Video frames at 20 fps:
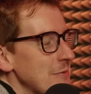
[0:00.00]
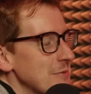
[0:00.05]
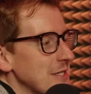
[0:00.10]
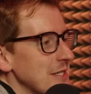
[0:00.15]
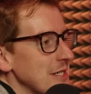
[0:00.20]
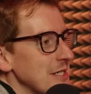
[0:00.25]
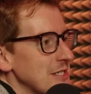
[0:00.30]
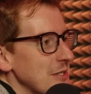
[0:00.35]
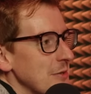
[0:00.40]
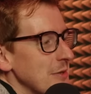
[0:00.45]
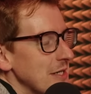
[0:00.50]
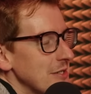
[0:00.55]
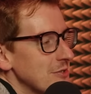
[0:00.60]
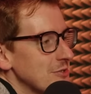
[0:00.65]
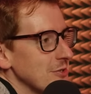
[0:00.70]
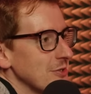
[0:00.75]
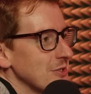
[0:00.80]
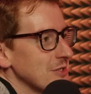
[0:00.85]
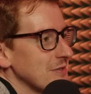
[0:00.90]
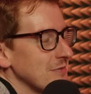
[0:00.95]
he was going to do an
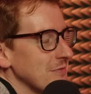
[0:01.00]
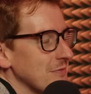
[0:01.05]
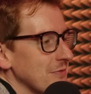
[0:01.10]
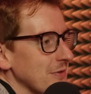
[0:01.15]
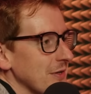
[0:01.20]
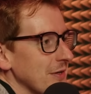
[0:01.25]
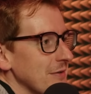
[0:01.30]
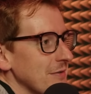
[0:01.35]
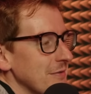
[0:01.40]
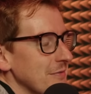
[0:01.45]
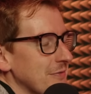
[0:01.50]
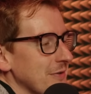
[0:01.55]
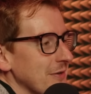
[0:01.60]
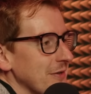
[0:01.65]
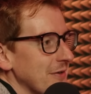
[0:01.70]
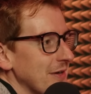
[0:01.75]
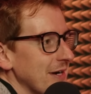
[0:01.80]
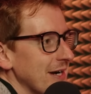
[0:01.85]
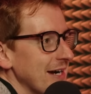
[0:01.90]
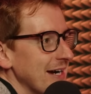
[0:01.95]
introduction
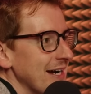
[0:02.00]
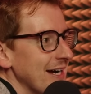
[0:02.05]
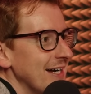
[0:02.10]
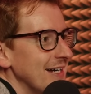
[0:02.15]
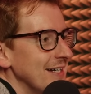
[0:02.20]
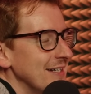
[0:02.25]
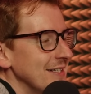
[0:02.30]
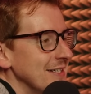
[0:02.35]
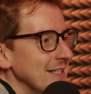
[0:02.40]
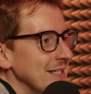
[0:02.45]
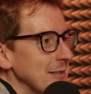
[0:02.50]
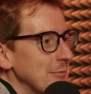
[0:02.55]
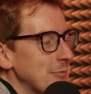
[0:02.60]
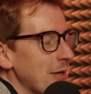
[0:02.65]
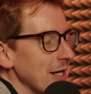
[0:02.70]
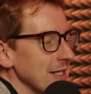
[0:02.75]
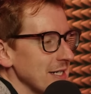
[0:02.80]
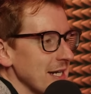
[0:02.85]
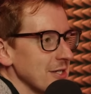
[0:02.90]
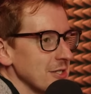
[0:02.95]
for
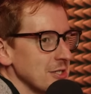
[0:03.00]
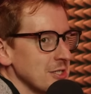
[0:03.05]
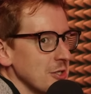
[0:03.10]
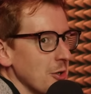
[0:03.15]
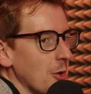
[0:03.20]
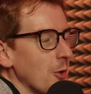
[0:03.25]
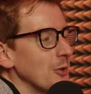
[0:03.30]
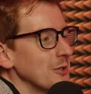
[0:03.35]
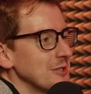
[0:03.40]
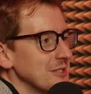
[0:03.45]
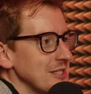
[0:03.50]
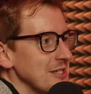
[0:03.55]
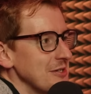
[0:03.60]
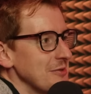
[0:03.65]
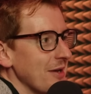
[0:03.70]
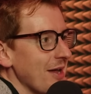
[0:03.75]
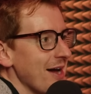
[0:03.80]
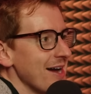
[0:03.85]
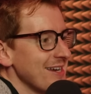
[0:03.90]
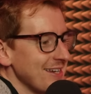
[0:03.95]
Brian Danielson, or
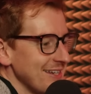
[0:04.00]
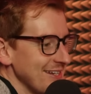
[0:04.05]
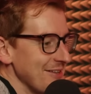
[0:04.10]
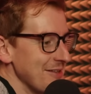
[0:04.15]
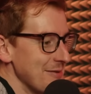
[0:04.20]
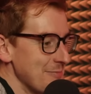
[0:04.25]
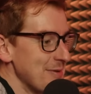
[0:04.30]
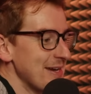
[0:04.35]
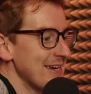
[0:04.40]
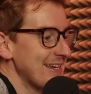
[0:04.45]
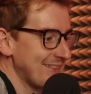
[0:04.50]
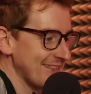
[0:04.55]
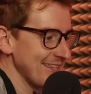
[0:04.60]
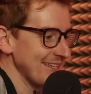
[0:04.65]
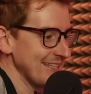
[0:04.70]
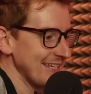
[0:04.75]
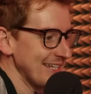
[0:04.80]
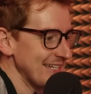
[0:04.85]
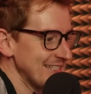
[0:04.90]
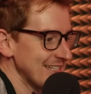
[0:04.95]
do, like, you know, the big
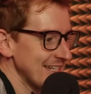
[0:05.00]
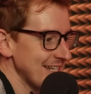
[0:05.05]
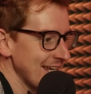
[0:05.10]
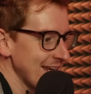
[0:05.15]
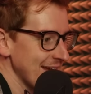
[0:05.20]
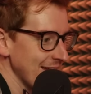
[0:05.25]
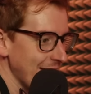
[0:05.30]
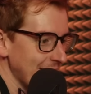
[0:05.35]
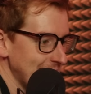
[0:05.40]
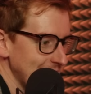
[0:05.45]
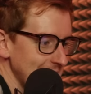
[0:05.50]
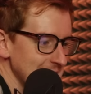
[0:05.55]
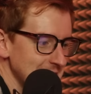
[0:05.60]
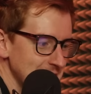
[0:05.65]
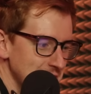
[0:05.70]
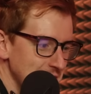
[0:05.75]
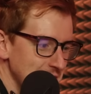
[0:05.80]
thing that he did here, like, "Ladies